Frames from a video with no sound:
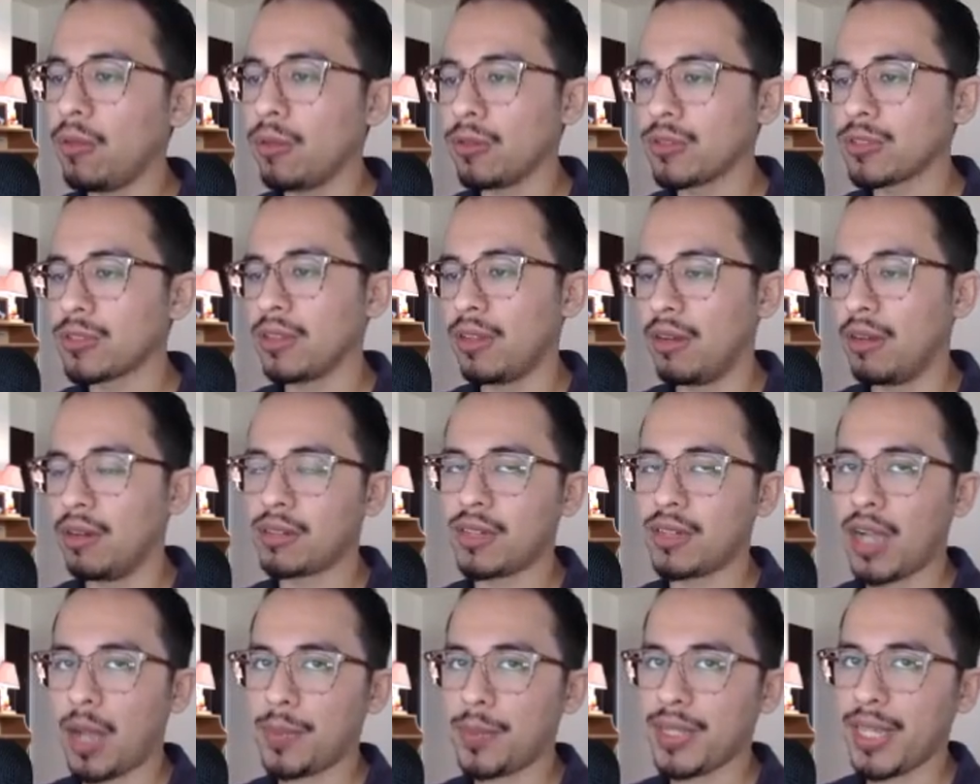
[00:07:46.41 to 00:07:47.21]
those long,
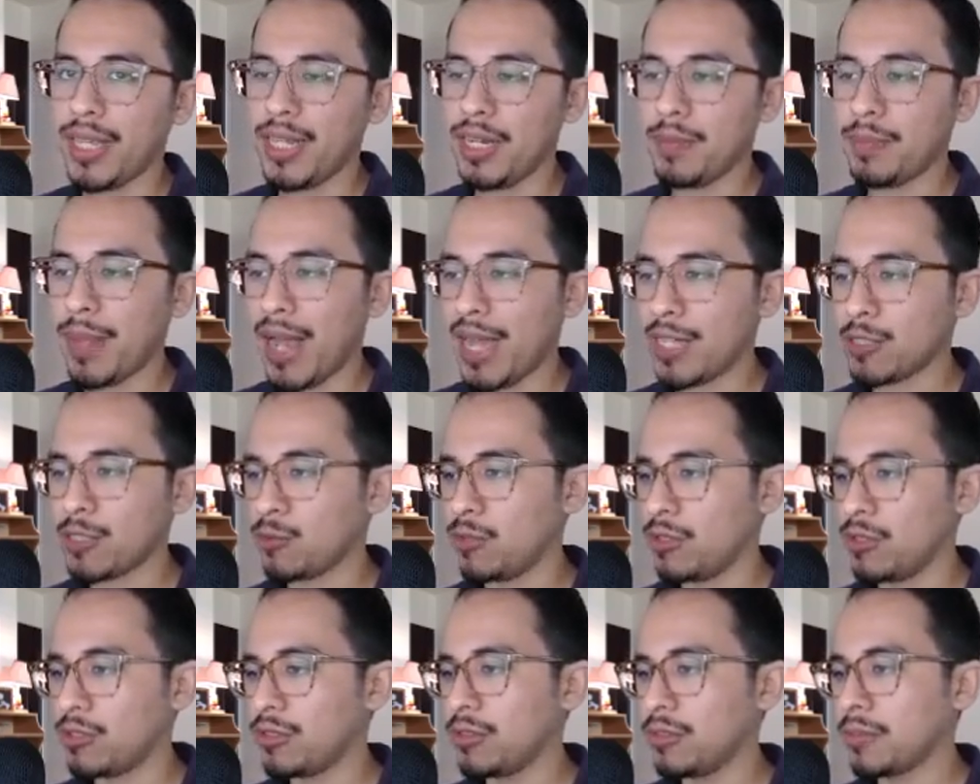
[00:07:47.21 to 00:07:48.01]
complicated
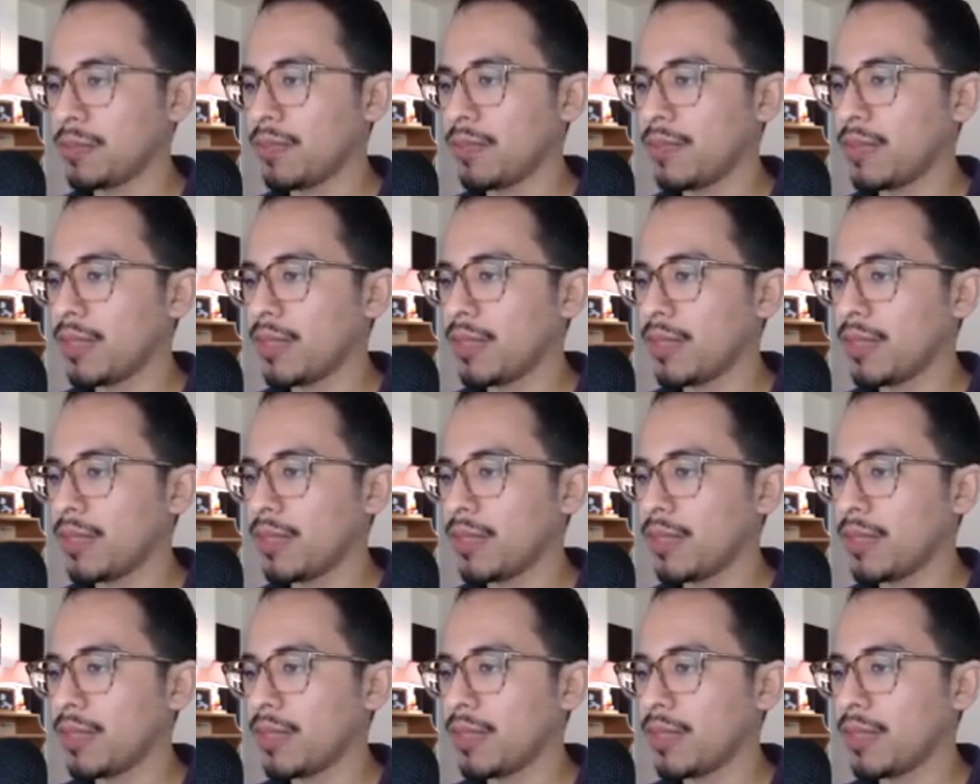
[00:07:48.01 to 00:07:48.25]
passwords.